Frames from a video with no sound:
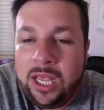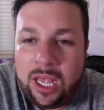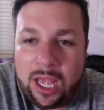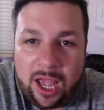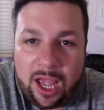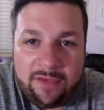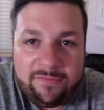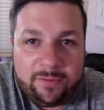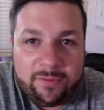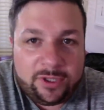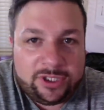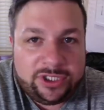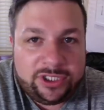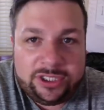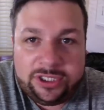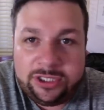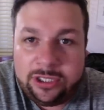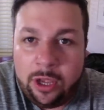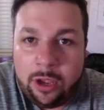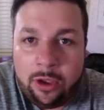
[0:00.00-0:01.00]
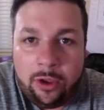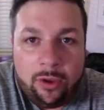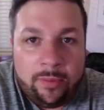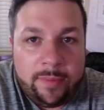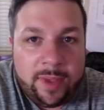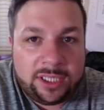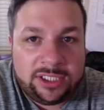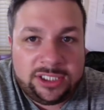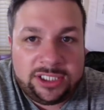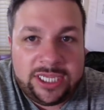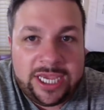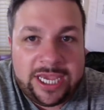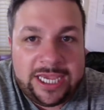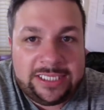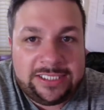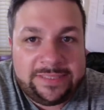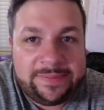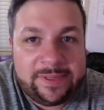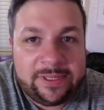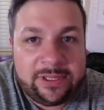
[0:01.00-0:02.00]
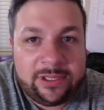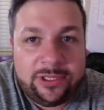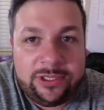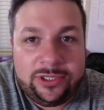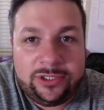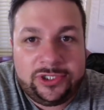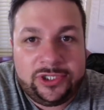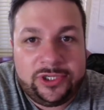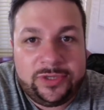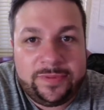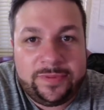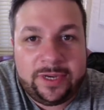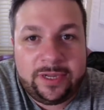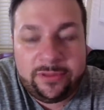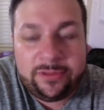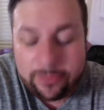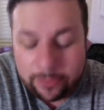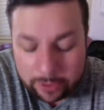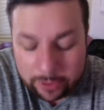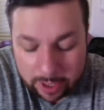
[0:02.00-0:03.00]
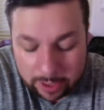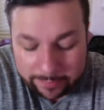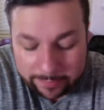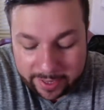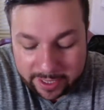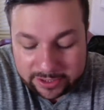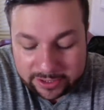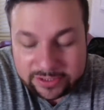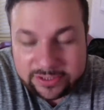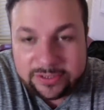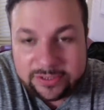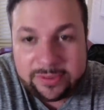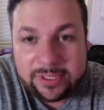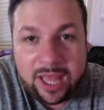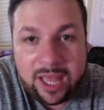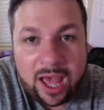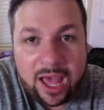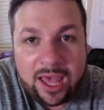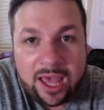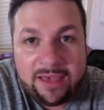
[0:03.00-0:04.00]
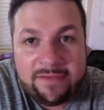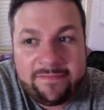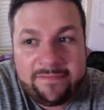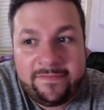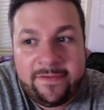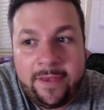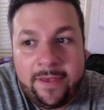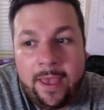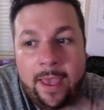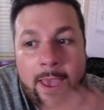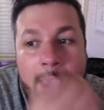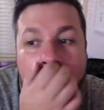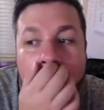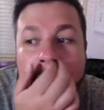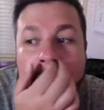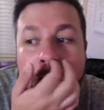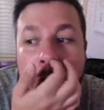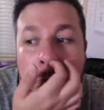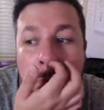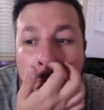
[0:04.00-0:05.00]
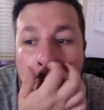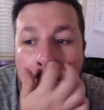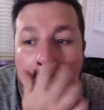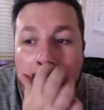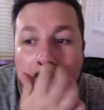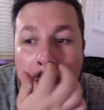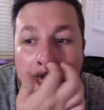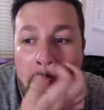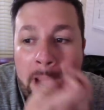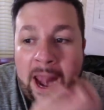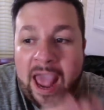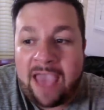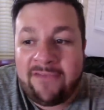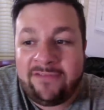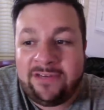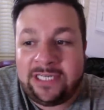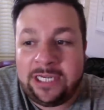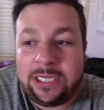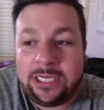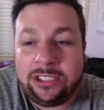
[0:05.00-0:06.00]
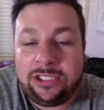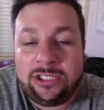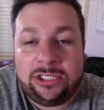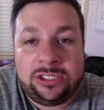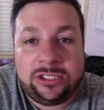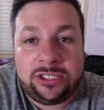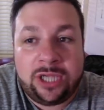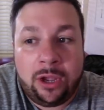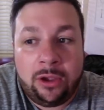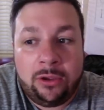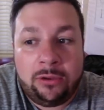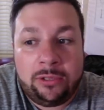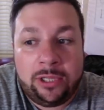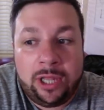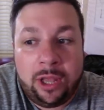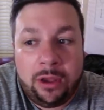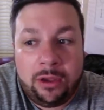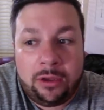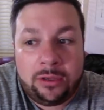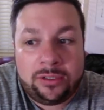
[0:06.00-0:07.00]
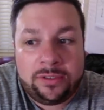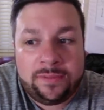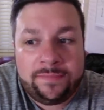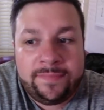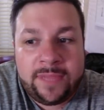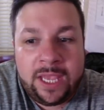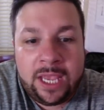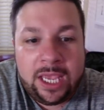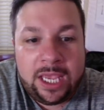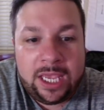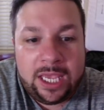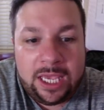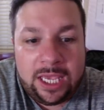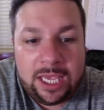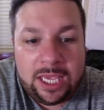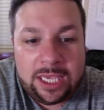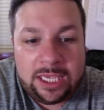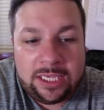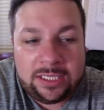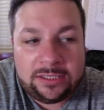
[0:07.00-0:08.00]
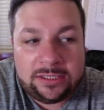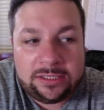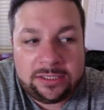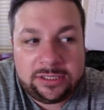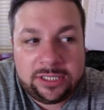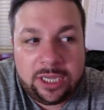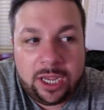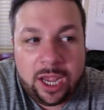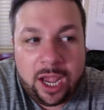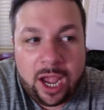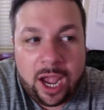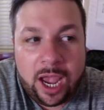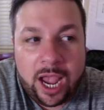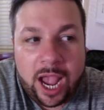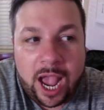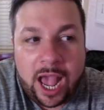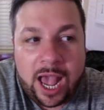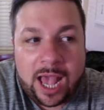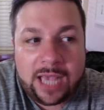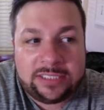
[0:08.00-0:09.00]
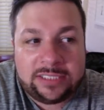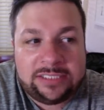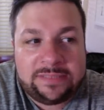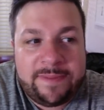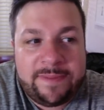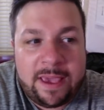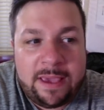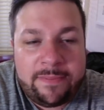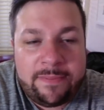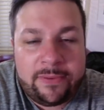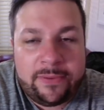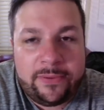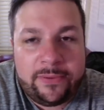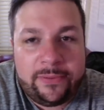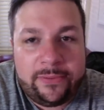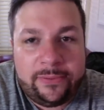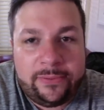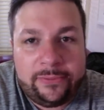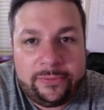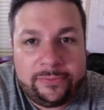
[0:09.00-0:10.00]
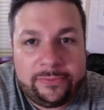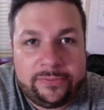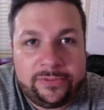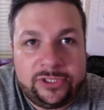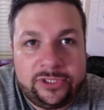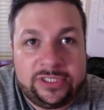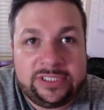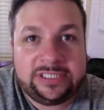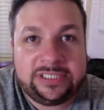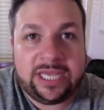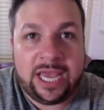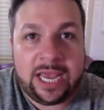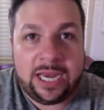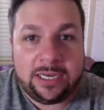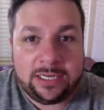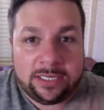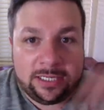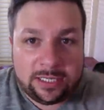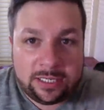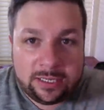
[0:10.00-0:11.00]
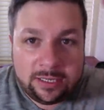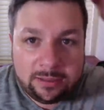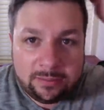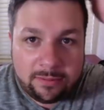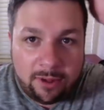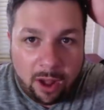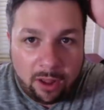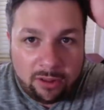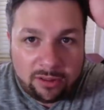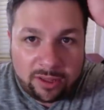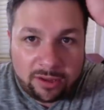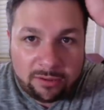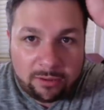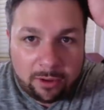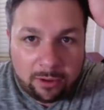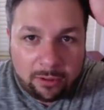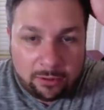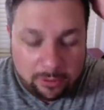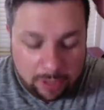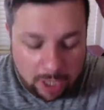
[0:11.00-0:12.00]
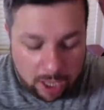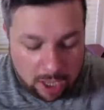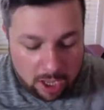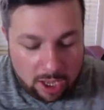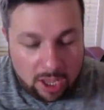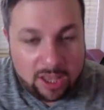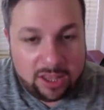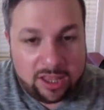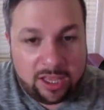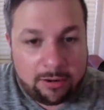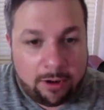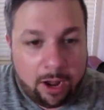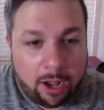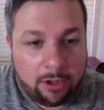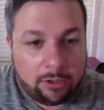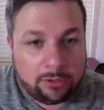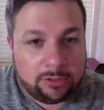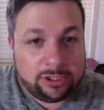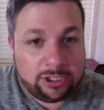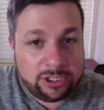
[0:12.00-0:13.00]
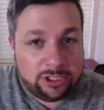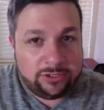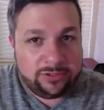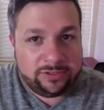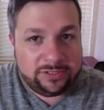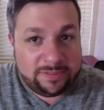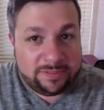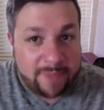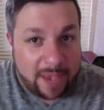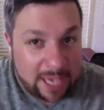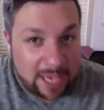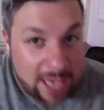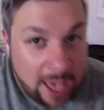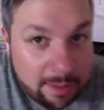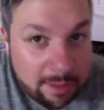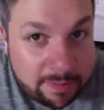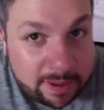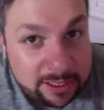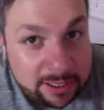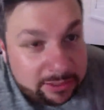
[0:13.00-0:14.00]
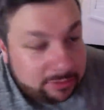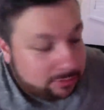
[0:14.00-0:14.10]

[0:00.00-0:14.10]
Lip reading: I've watched so much tea spill on YouTube that I thought I might just do a live. You know, one thing that I haven't done in so long is I asked people to send their old used makeup. And